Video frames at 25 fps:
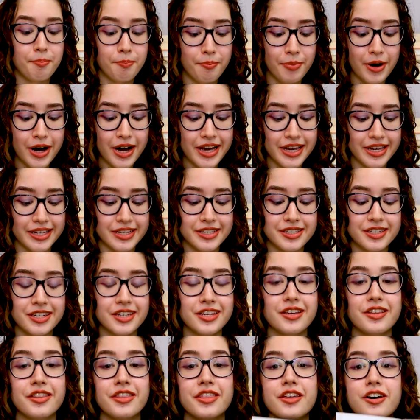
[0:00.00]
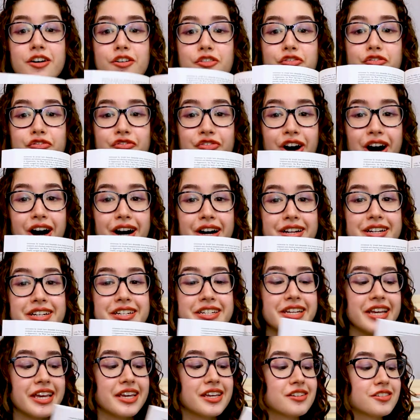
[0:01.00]
but the
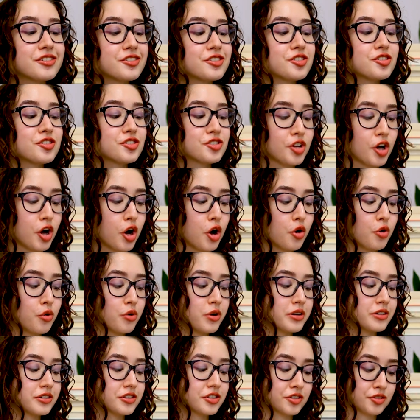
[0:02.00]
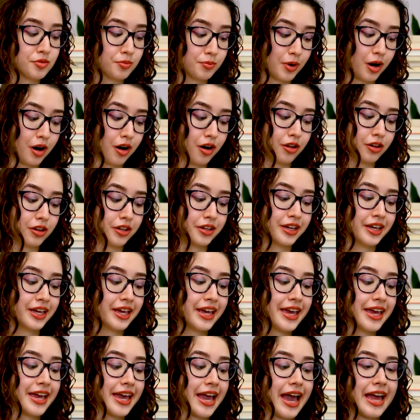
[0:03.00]
font is so small
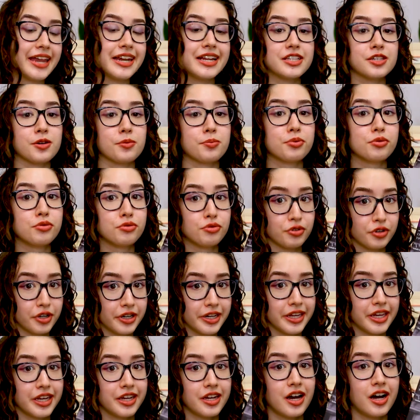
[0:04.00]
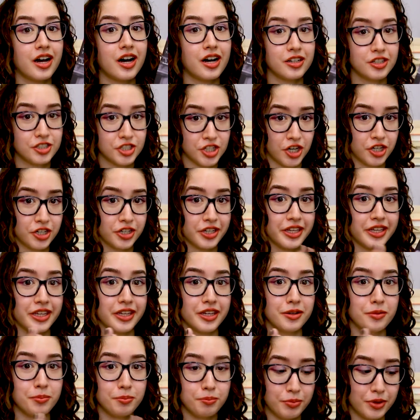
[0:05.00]
and it's a pretty
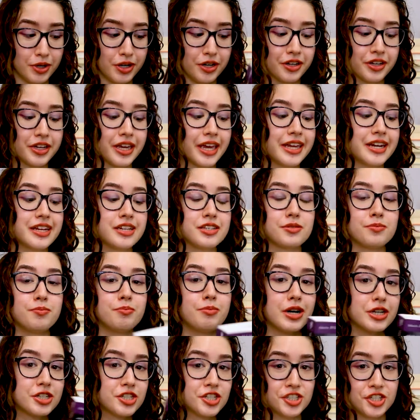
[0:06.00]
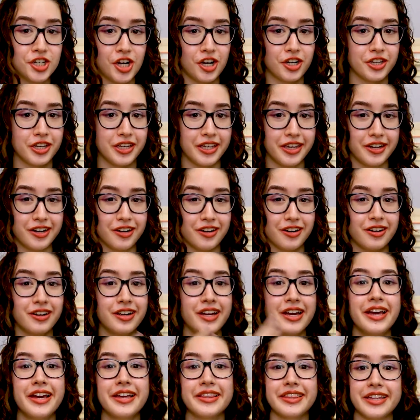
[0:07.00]
chunky book. It is much chunkier
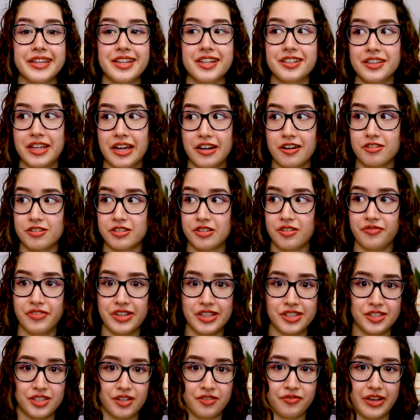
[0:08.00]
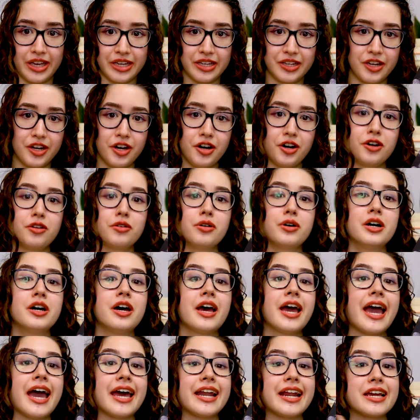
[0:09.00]
than The Letters of Vincent van Gogh,
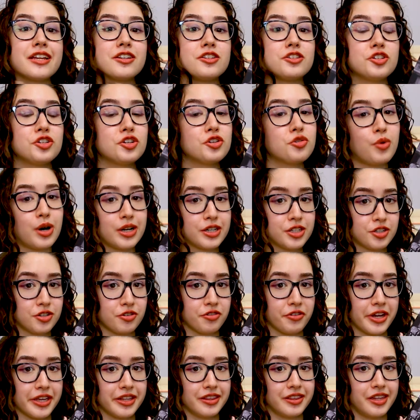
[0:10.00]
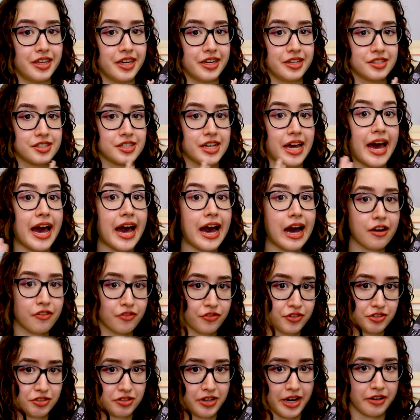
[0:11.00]
and I do want to read this
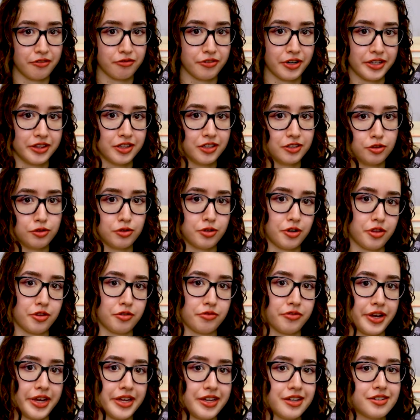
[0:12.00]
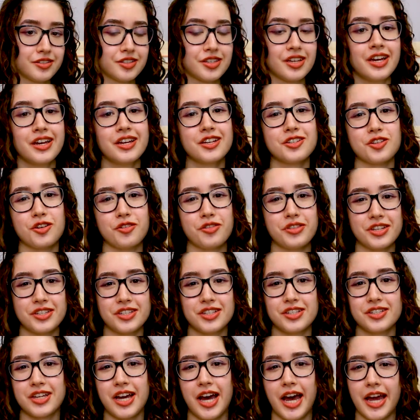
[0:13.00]
after I read The Lord of the Rings. So
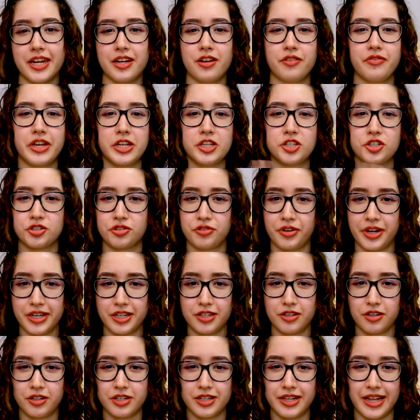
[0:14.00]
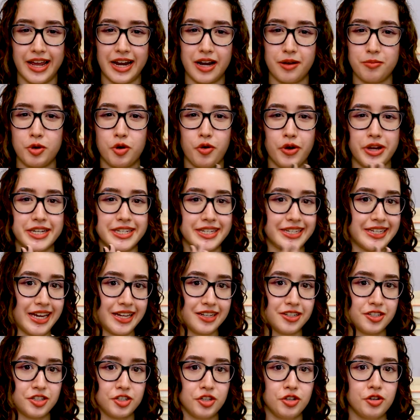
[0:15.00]
this is kind of a treat that I'm going to
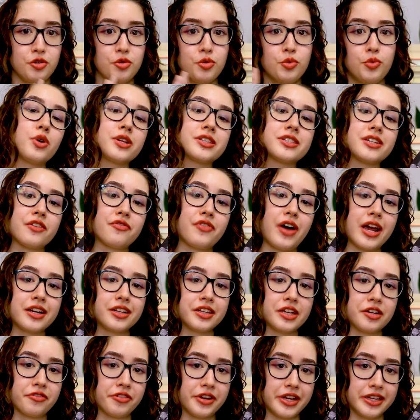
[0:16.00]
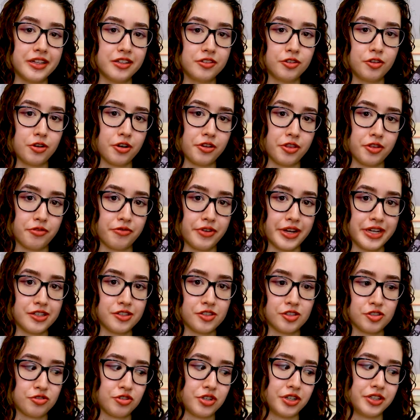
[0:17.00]
get to once I finally read the Lord of the
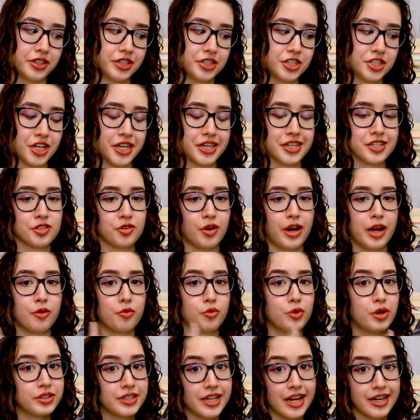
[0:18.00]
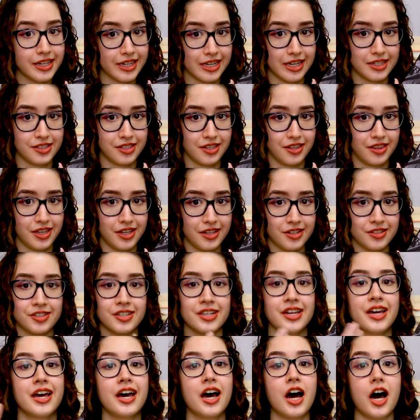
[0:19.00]
Rings trilogy. So I will not get to
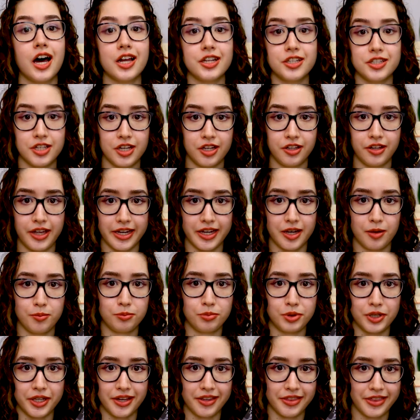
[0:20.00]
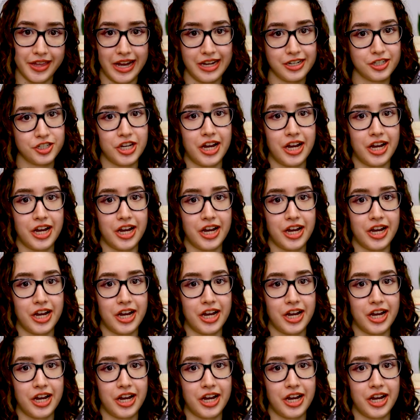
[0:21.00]
this until I complete that